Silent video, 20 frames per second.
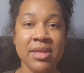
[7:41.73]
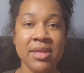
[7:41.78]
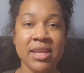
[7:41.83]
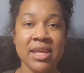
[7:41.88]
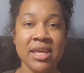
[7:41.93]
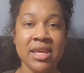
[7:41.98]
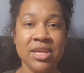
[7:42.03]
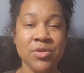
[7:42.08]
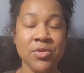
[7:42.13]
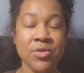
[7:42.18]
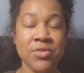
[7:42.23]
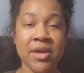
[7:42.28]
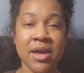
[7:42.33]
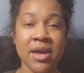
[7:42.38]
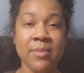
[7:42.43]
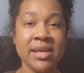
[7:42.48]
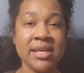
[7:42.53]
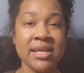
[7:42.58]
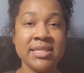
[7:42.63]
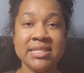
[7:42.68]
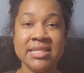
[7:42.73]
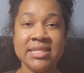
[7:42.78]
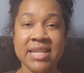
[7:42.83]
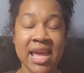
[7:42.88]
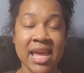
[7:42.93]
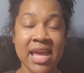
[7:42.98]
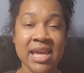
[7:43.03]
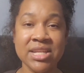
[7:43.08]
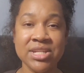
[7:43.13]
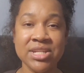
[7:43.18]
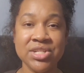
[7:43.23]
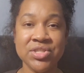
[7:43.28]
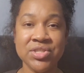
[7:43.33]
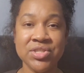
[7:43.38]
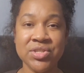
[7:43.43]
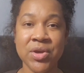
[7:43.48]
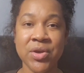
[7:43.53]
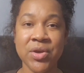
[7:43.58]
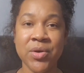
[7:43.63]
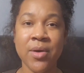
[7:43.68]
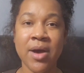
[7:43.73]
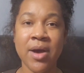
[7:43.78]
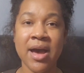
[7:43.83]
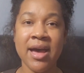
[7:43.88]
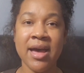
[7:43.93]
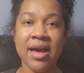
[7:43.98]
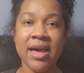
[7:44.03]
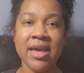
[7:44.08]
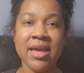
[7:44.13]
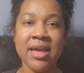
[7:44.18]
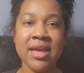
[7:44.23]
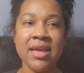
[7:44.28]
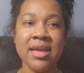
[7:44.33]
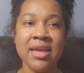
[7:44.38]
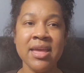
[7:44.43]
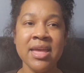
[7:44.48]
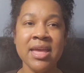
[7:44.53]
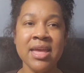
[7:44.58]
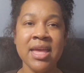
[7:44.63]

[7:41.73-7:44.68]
in a euthymic state, so I